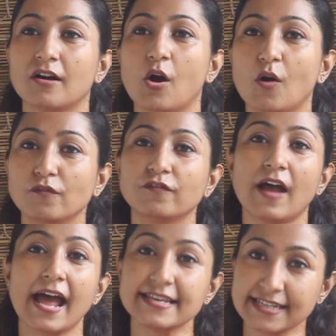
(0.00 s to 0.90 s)
of
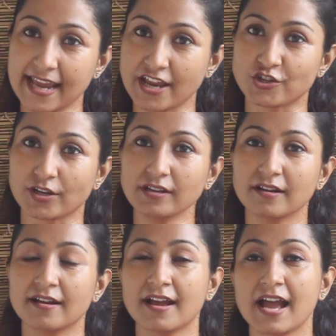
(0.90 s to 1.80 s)
anti-aging.
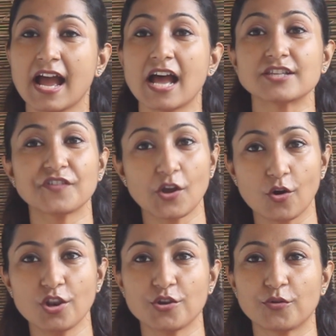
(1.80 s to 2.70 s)
As we
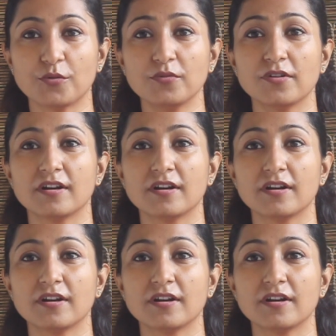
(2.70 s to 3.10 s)
all know,